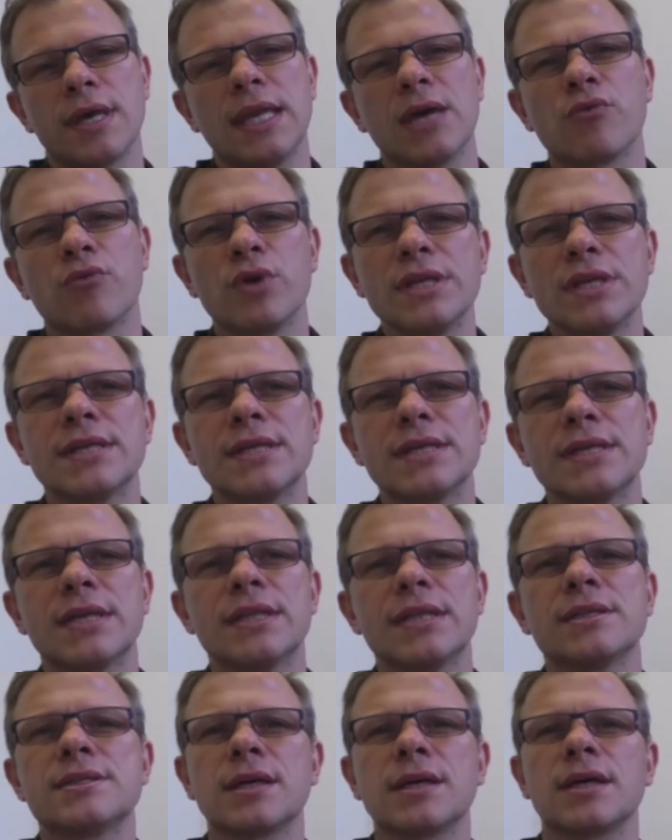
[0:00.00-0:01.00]
In a
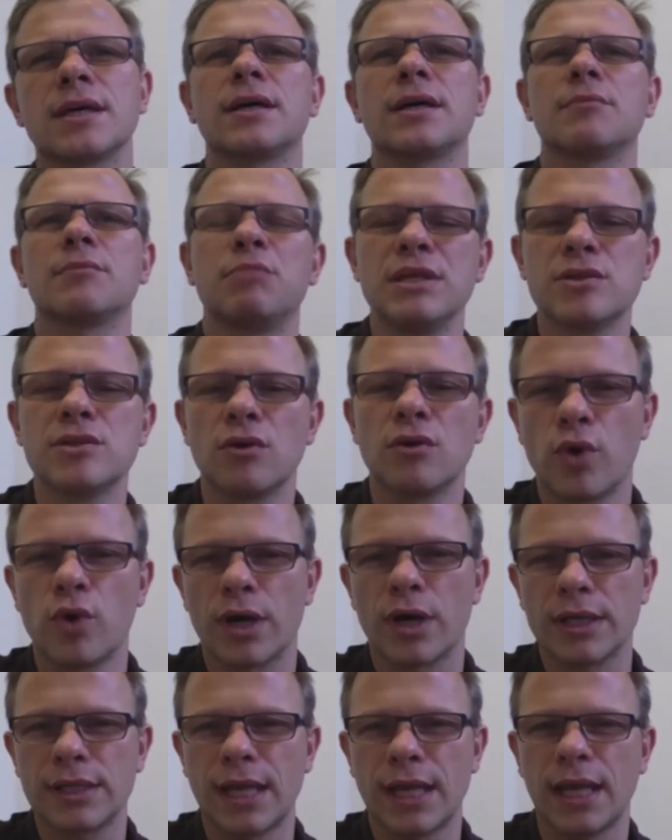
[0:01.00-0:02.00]
recent piece of
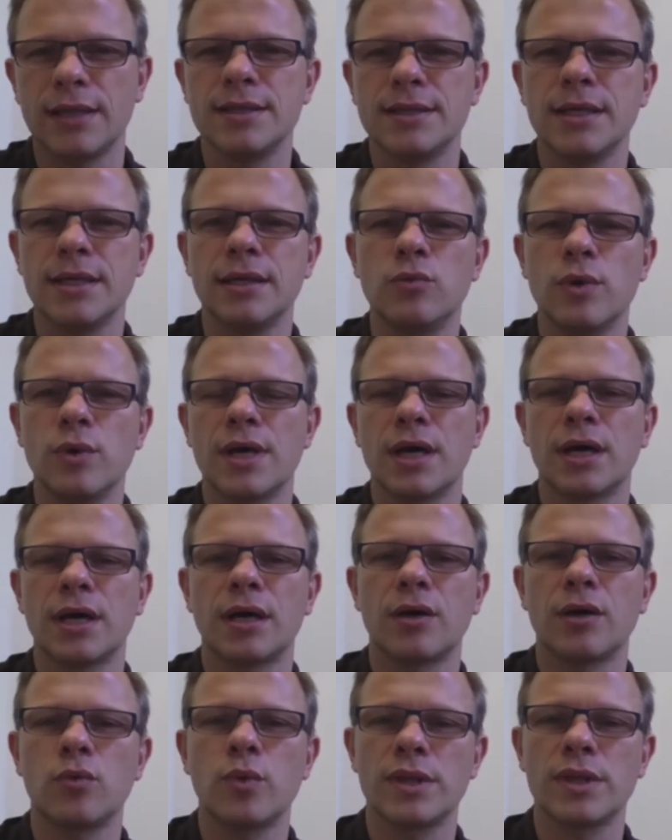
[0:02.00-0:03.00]
work that I did with
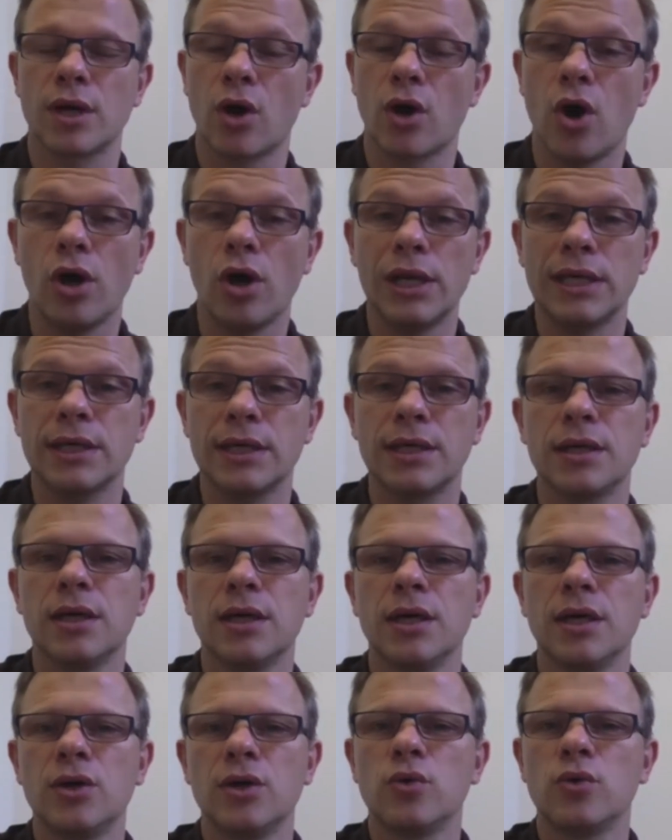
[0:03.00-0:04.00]
a colleague,
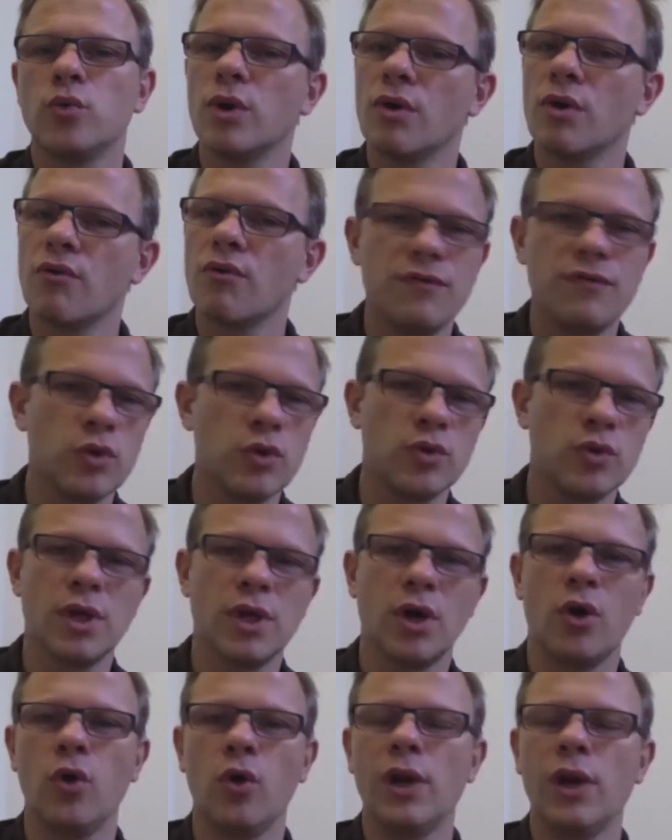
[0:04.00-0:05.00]
we reviewed
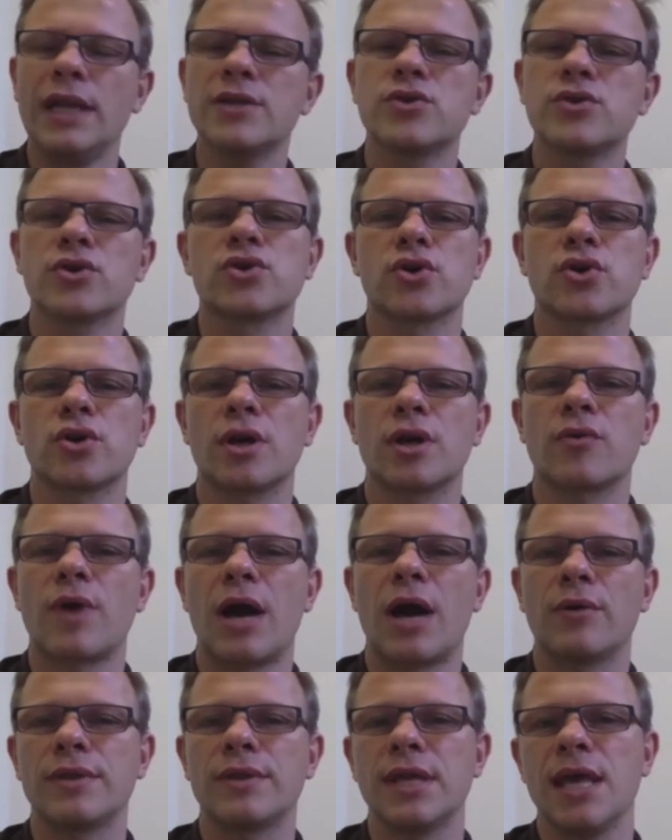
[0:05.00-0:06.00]
the whole literature
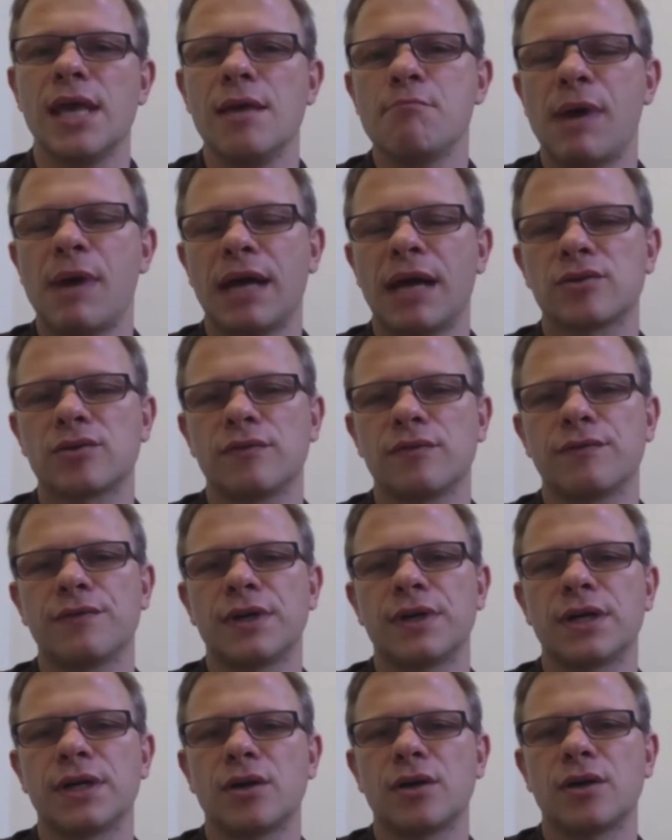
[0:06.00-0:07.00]
around the impact
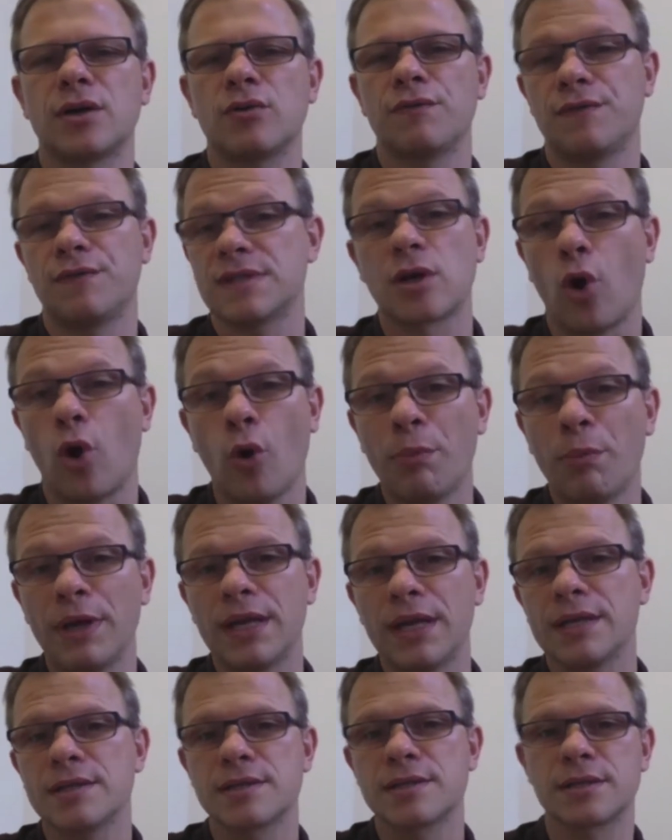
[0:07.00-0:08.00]
of fiscal
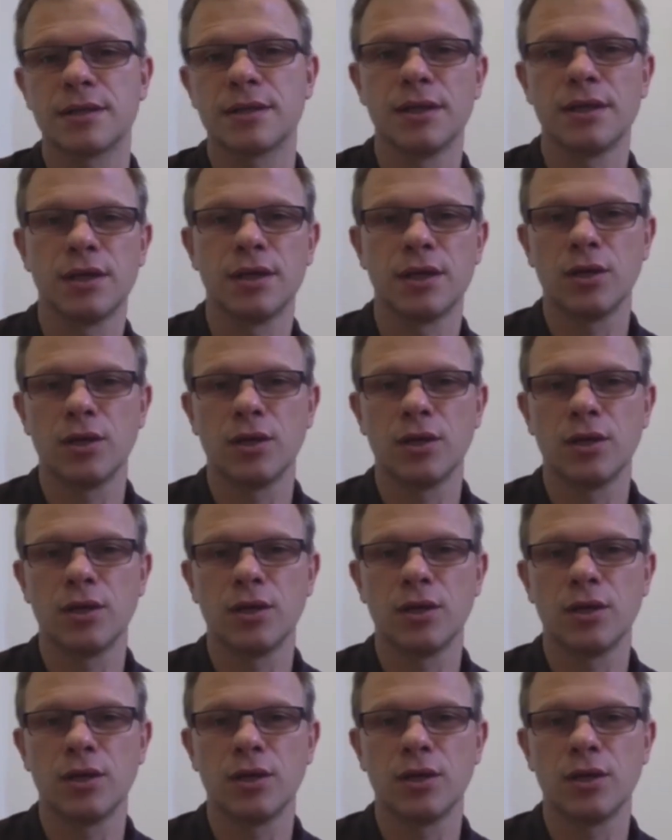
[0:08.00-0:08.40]
openness,